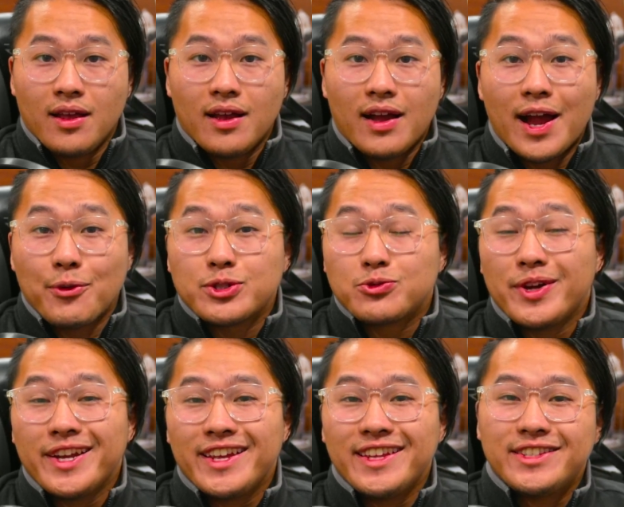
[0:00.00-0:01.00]
I was
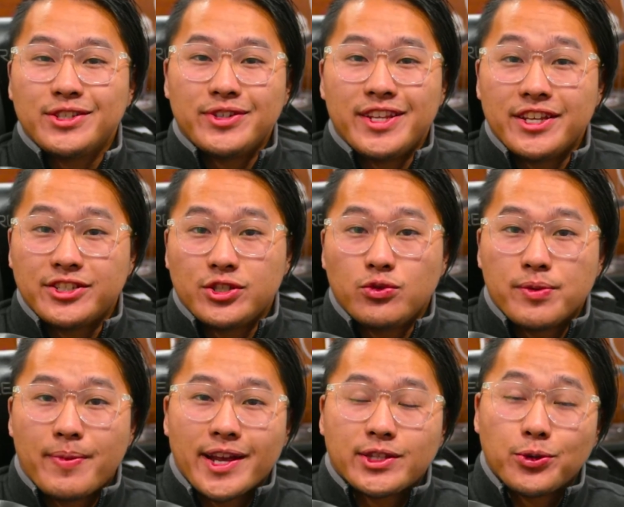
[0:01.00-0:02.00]
running into an issue where
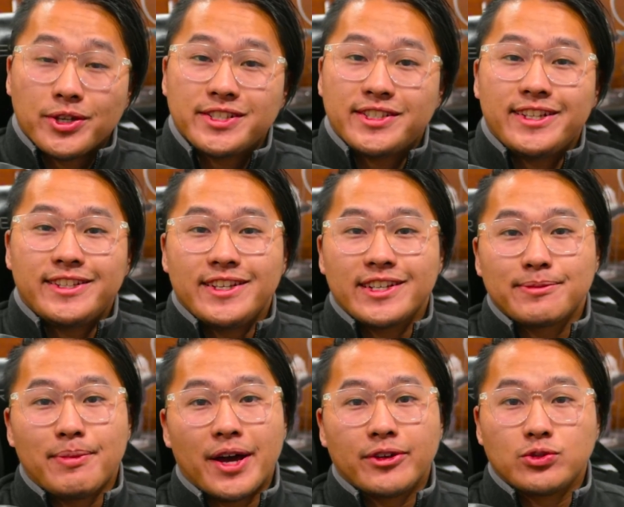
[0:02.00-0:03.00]
my Tortoise TTS
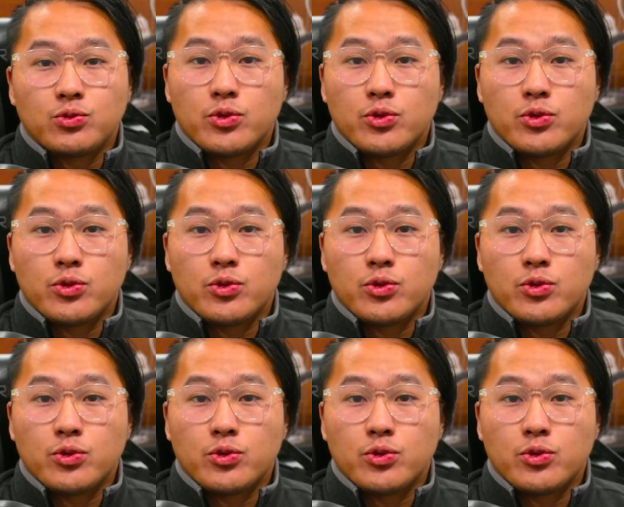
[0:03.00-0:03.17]
models were